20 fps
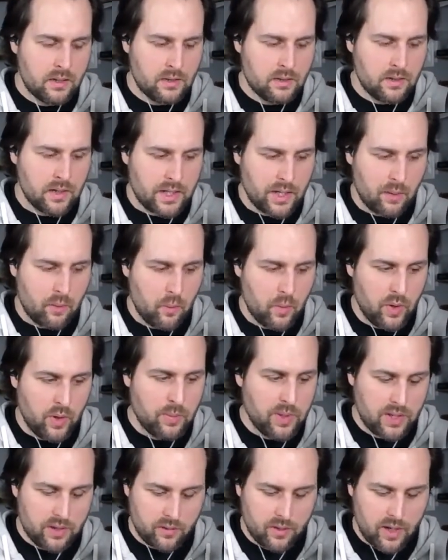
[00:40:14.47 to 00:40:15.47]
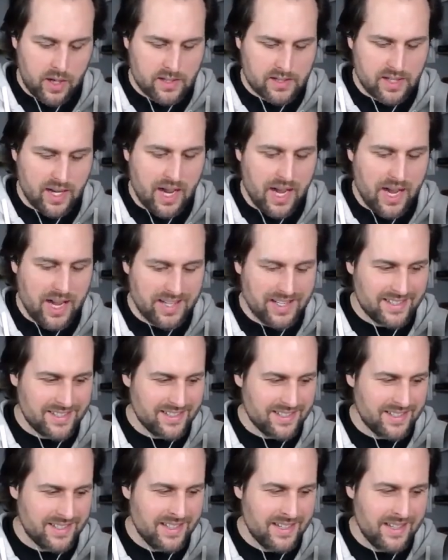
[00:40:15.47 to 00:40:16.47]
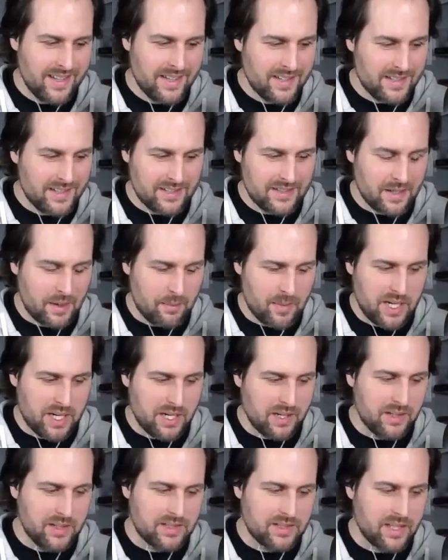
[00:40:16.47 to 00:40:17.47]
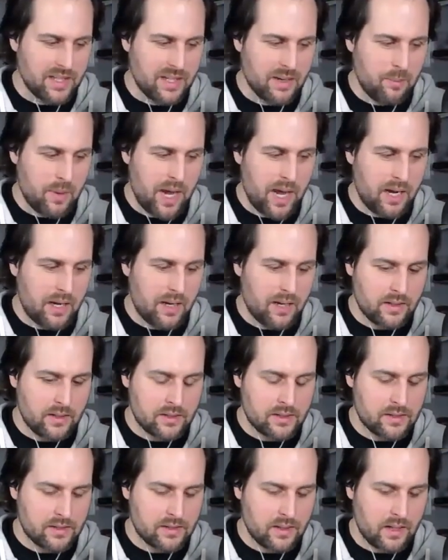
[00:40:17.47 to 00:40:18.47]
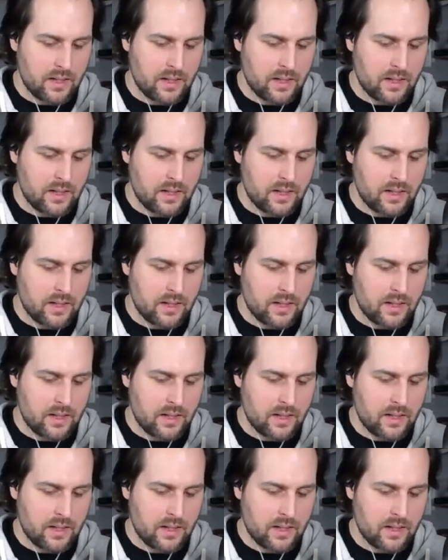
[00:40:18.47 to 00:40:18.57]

like it will be the right size, immediately send it back, because